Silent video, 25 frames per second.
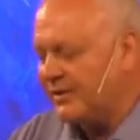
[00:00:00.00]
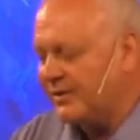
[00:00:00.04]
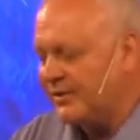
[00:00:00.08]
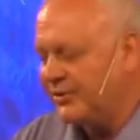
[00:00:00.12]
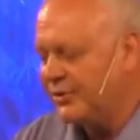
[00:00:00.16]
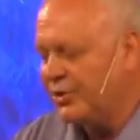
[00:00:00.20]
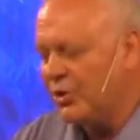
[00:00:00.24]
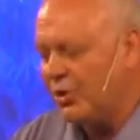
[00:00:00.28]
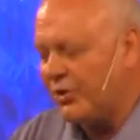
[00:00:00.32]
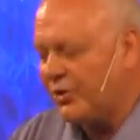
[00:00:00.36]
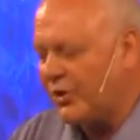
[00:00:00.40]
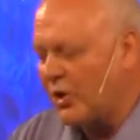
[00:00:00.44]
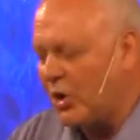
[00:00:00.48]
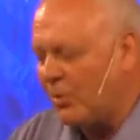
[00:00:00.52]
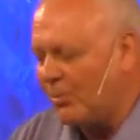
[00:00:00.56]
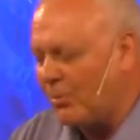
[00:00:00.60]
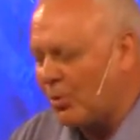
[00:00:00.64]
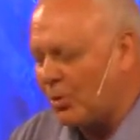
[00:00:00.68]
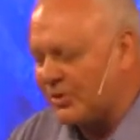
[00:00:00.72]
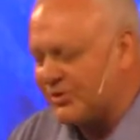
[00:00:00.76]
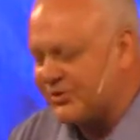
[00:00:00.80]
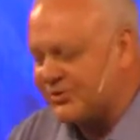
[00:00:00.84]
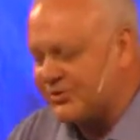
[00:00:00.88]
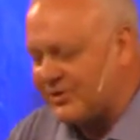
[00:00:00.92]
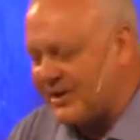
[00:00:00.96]
you are no
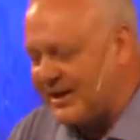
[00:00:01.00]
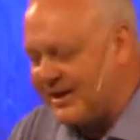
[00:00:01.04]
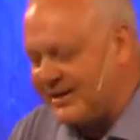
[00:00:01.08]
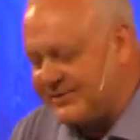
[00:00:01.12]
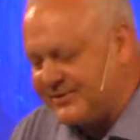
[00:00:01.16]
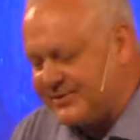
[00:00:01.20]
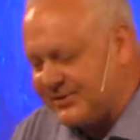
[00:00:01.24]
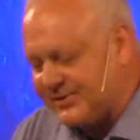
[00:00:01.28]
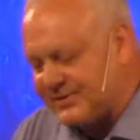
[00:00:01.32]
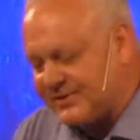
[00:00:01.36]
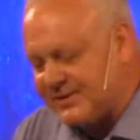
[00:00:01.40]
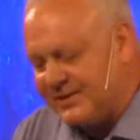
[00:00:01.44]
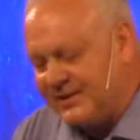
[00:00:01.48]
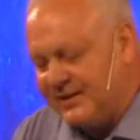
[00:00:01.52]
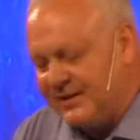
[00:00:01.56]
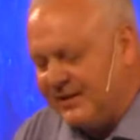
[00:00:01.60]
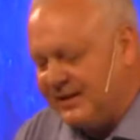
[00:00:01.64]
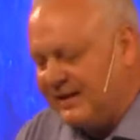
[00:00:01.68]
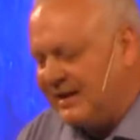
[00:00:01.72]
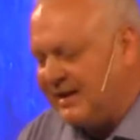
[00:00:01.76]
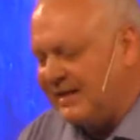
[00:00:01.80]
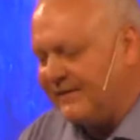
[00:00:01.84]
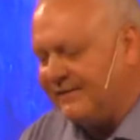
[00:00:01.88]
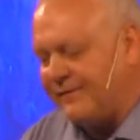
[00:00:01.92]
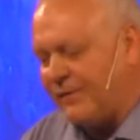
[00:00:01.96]
more strangers
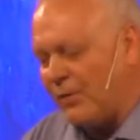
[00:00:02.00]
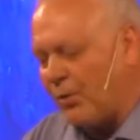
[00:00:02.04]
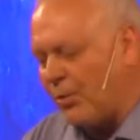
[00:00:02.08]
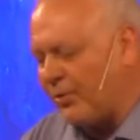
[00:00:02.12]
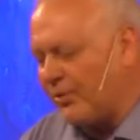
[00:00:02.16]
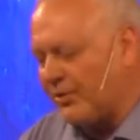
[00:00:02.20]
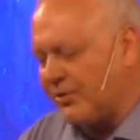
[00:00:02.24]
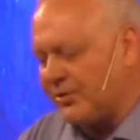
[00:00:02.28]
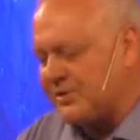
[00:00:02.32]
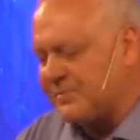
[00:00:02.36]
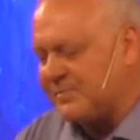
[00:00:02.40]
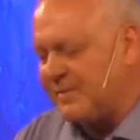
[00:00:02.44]
and foreigners,